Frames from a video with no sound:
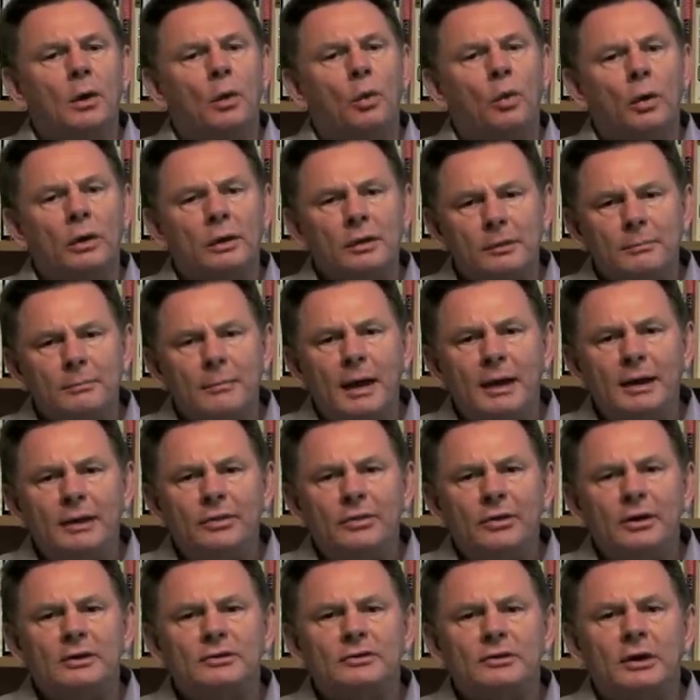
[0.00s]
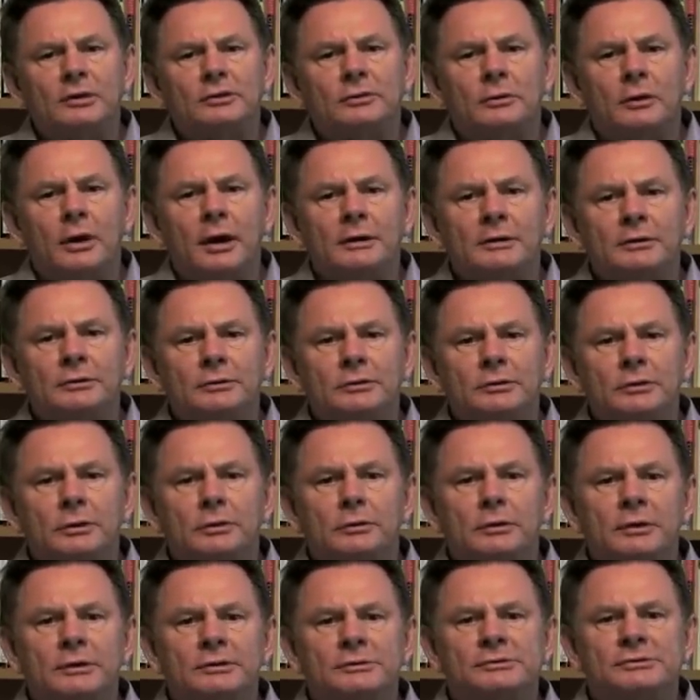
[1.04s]
One of the many things I try to
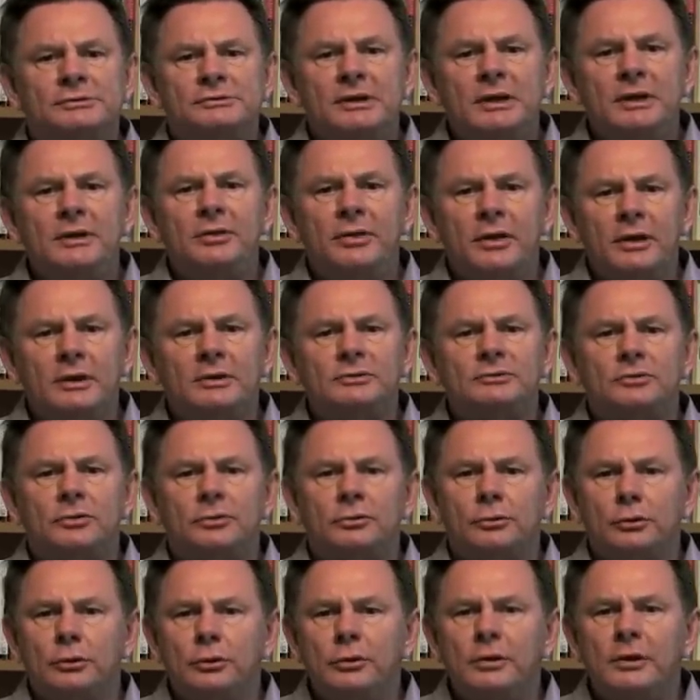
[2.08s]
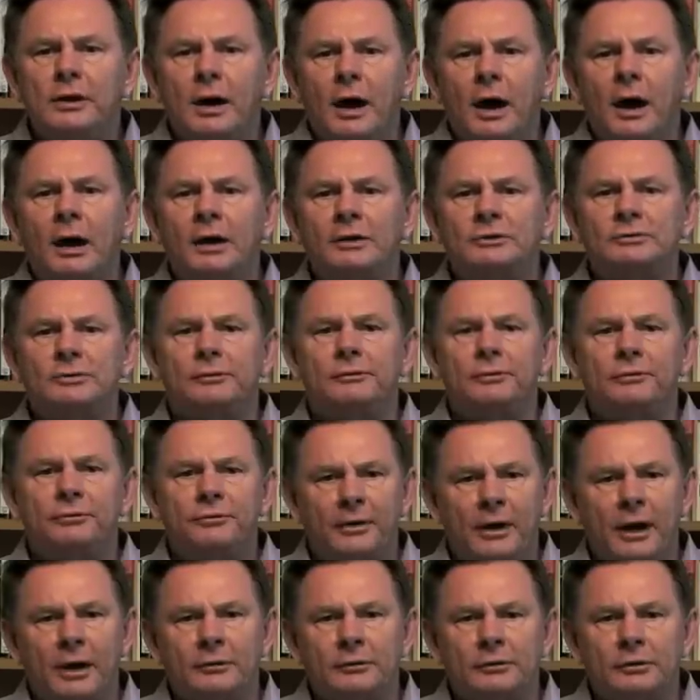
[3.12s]
do is see things through the eyes of the
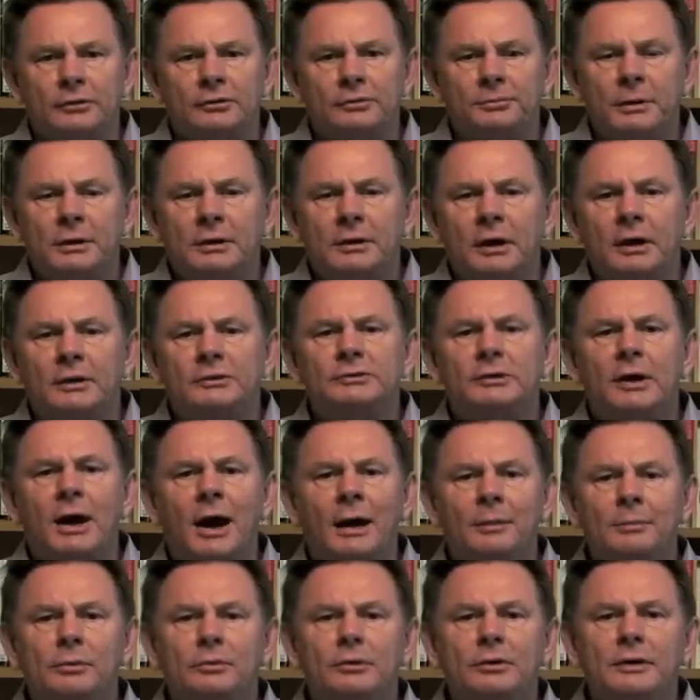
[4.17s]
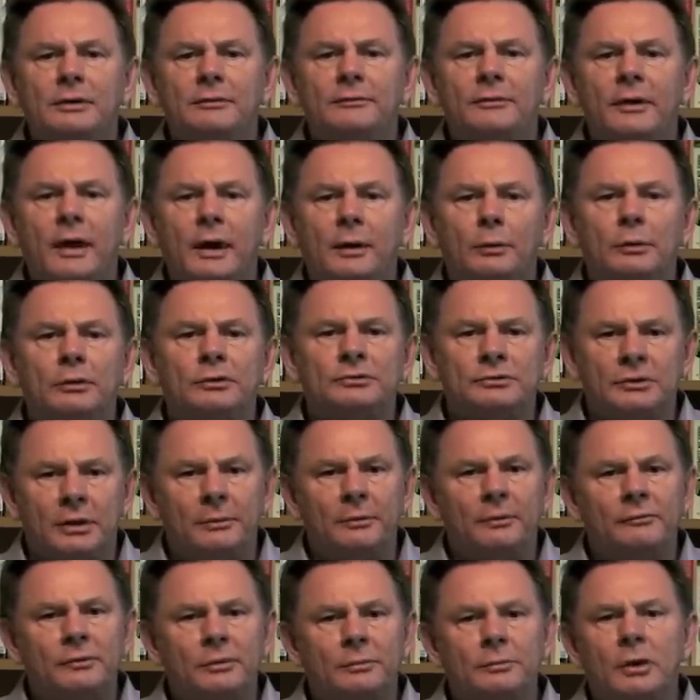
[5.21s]
founders because I believe they were
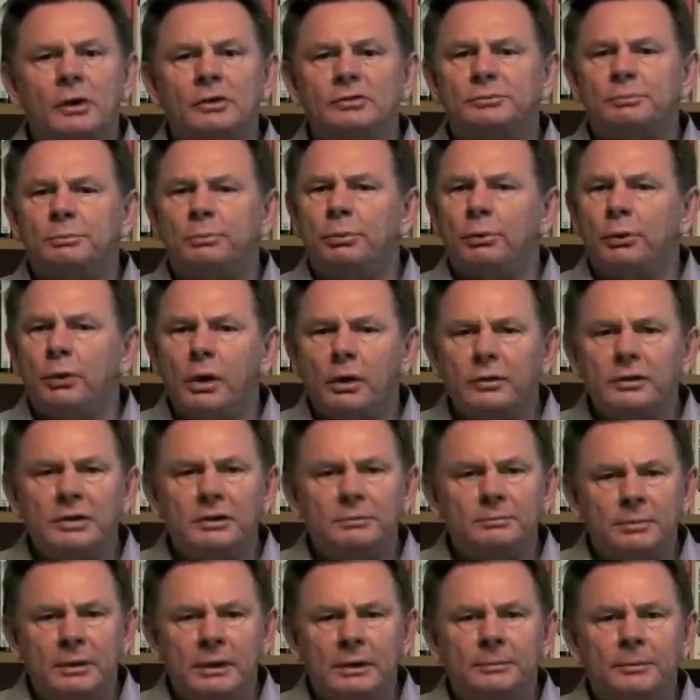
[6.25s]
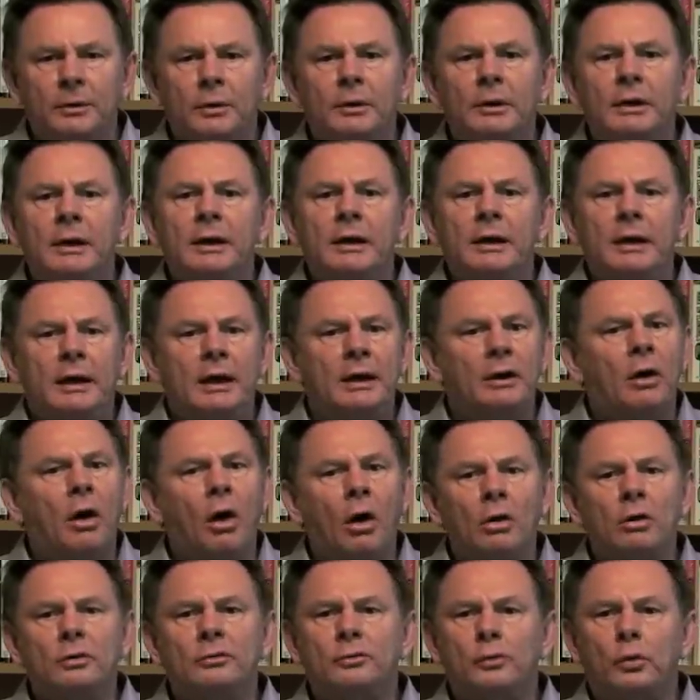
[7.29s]
some of the most brilliant people in
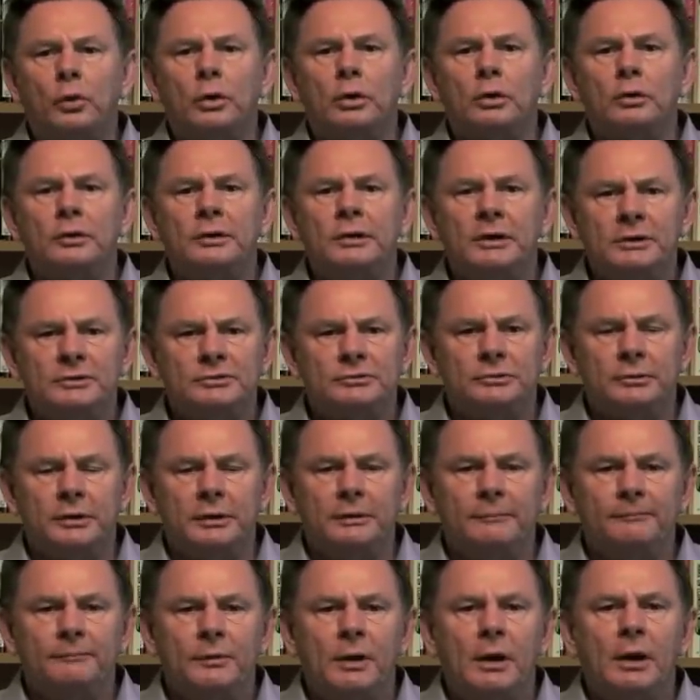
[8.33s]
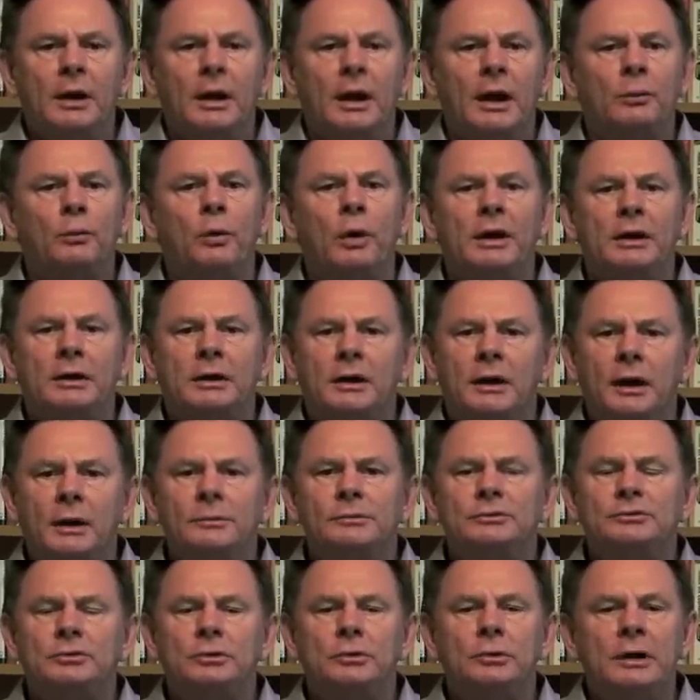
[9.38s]
all of world history. And when it
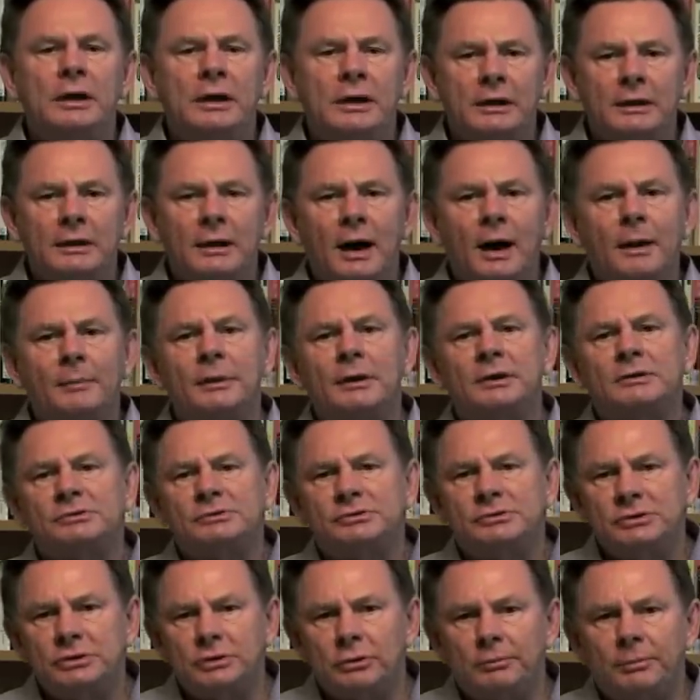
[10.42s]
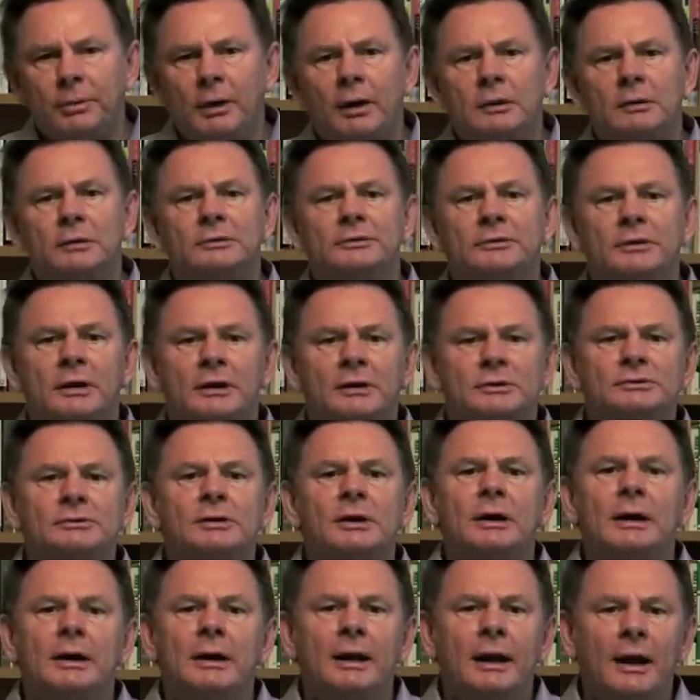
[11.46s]
comes to economics, geopolitics,
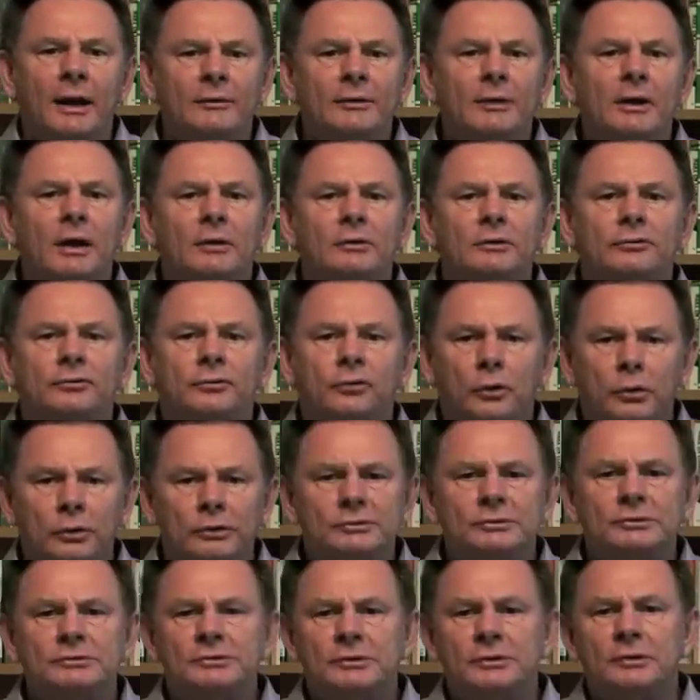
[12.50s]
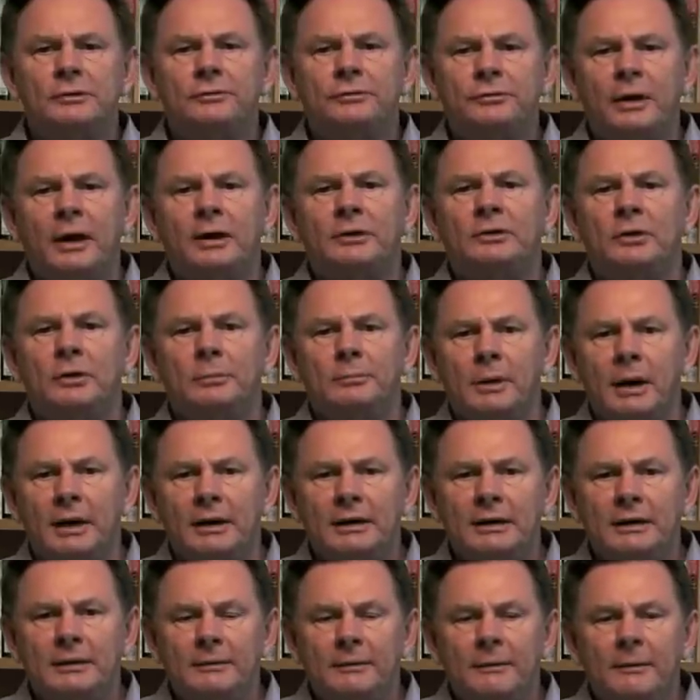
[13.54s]
and the other forces that affect your
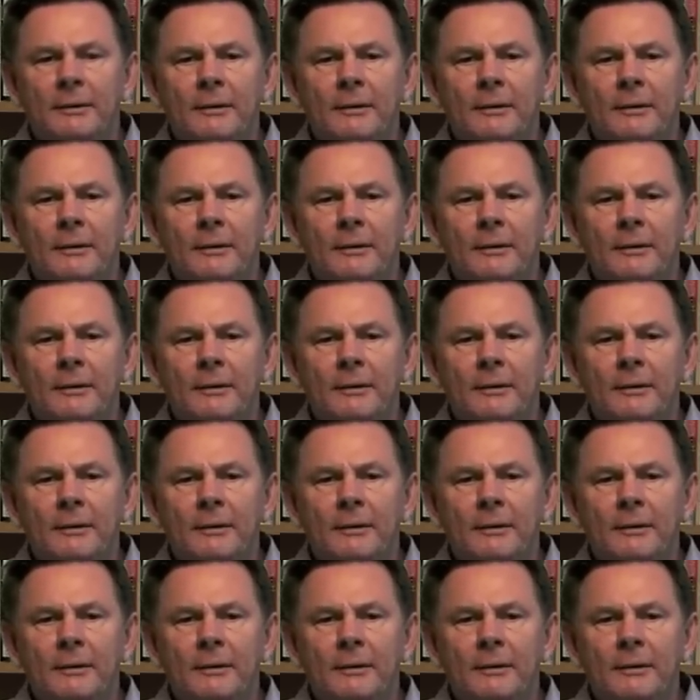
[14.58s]
money,